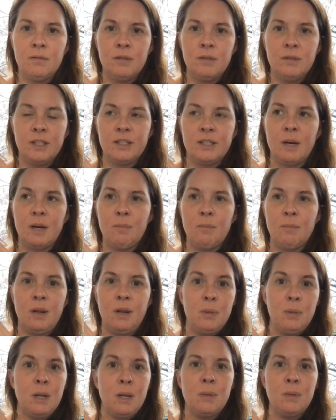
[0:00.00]
It's going to be
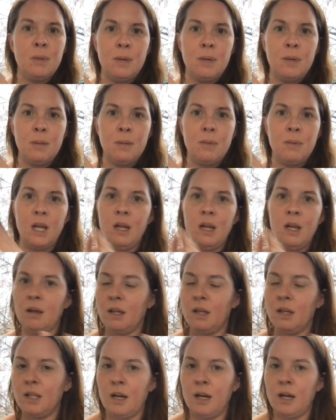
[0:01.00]
big B,
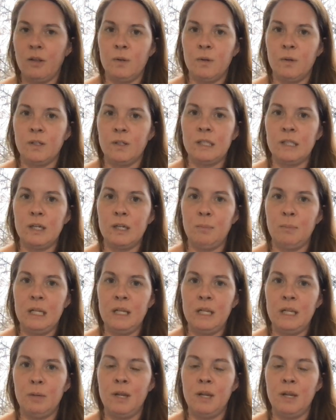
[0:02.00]
and then other ones little
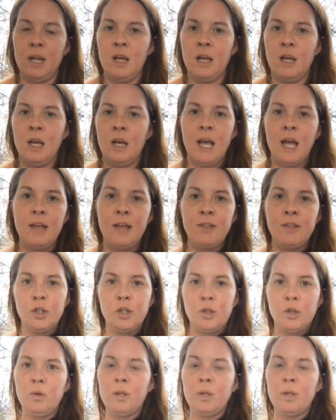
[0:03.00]
b. And then
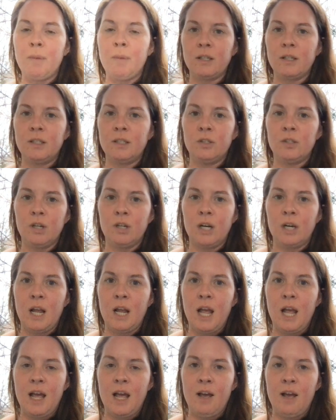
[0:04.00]
2 of the boxes are going to
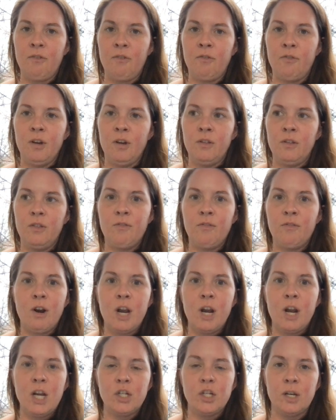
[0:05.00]
have the
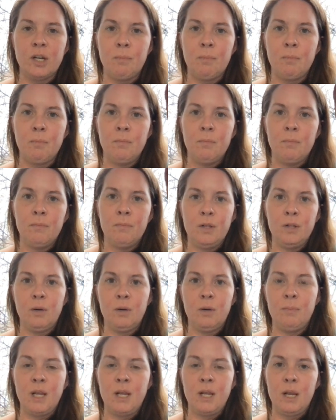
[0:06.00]
variation,
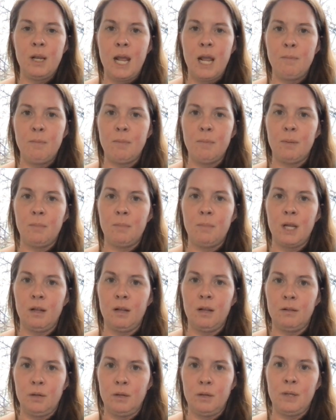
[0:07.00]
little b and big
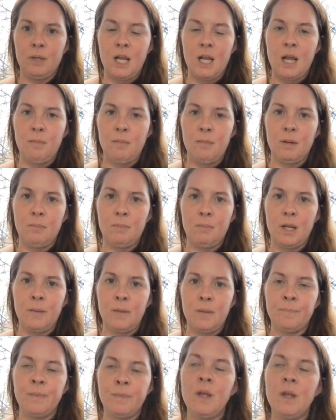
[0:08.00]
B, little b and big
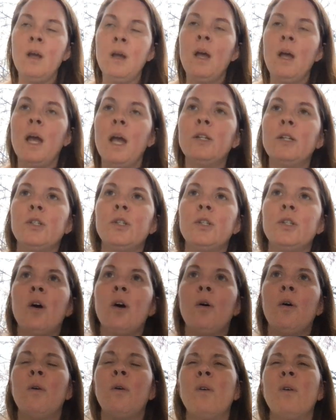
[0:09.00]
B. And
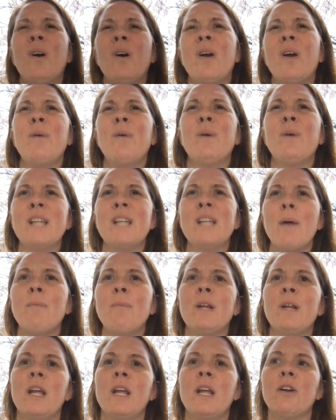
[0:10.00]
so, okay, what's
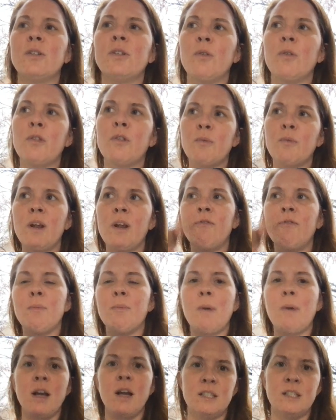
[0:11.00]
happening here? So 3 of the
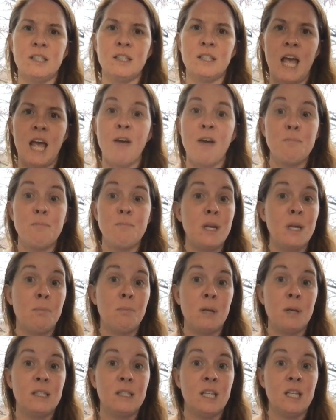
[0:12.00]
boxes have big
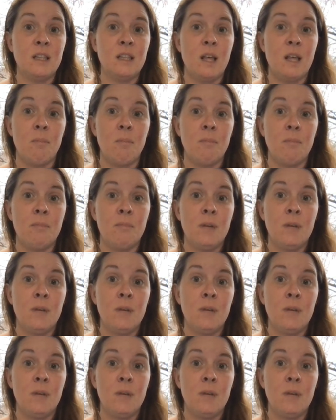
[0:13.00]
B's in them.